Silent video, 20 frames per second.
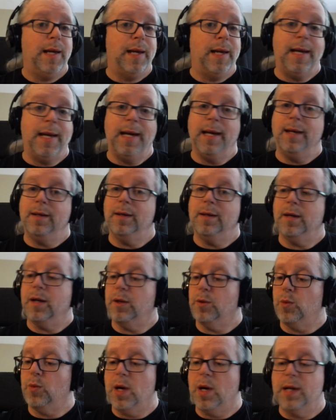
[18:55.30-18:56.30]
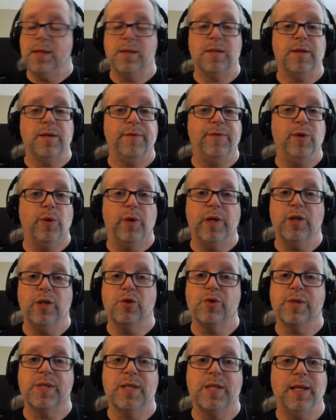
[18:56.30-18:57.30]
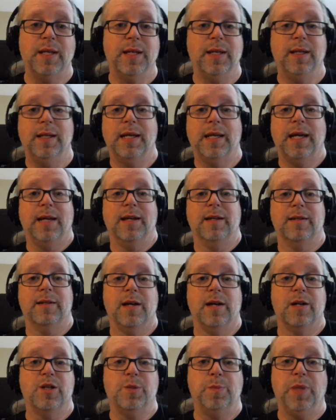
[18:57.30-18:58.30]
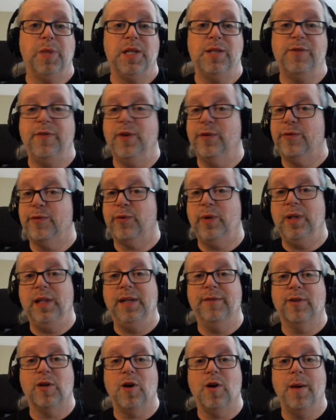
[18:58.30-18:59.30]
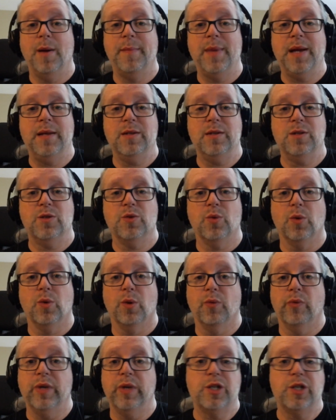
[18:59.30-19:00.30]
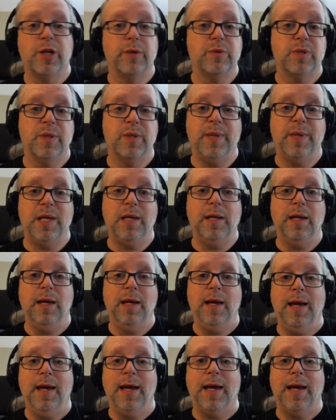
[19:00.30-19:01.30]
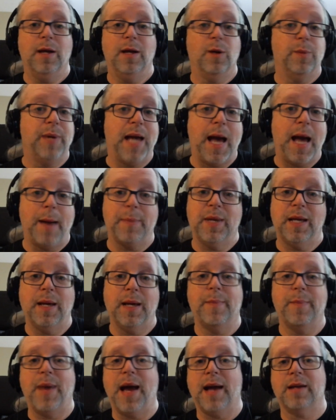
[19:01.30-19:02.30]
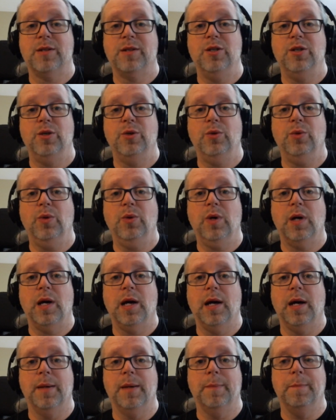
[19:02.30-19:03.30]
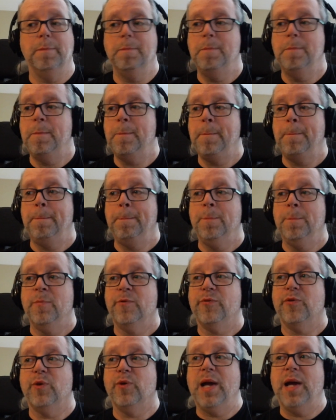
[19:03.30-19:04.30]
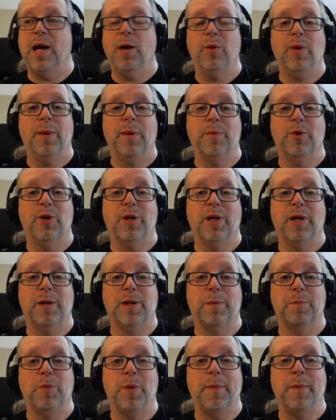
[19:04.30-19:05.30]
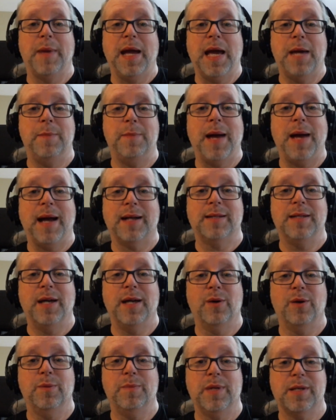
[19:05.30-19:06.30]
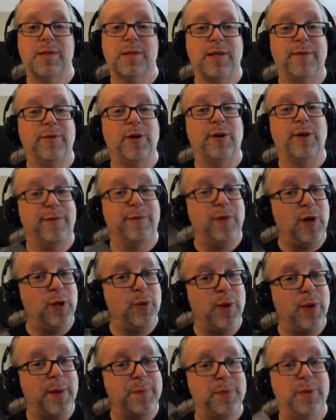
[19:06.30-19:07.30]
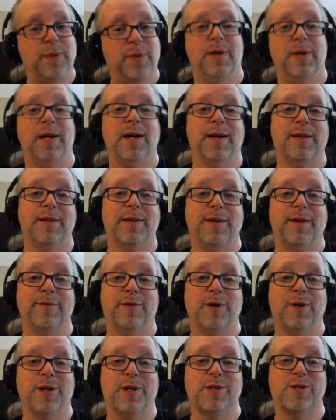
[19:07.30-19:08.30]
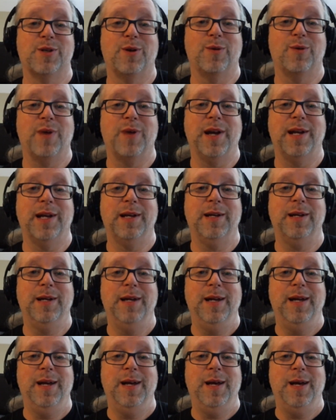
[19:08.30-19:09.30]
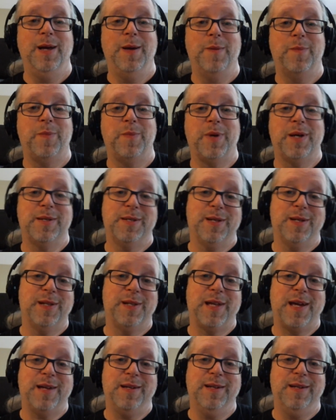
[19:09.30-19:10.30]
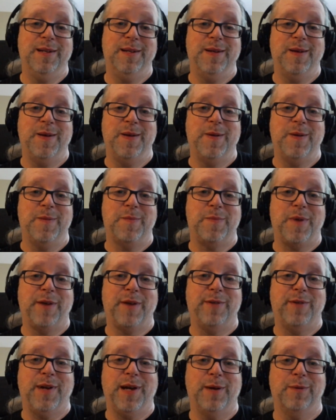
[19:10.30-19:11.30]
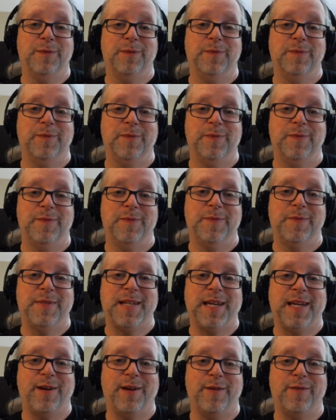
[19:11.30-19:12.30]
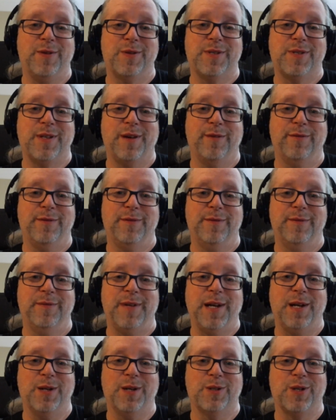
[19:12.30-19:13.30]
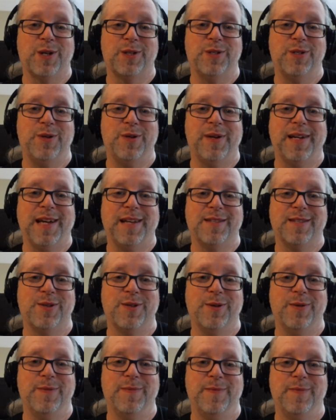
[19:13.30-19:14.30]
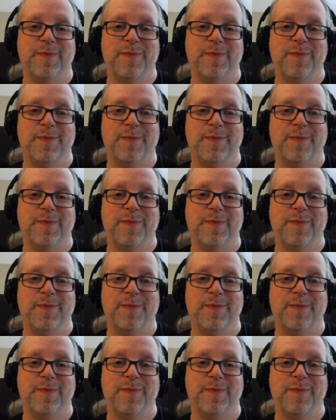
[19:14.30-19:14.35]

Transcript: And otherwise, if you're interested in getting in touch, please feel free to leave a comment or reach out to me, and I'll be happy to get back to you. For now, I'm going to put my head back down because I've got a follow-up that I've got to start writing. But until then, bye for now. Take care of yourself, and I'll talk to you again soon.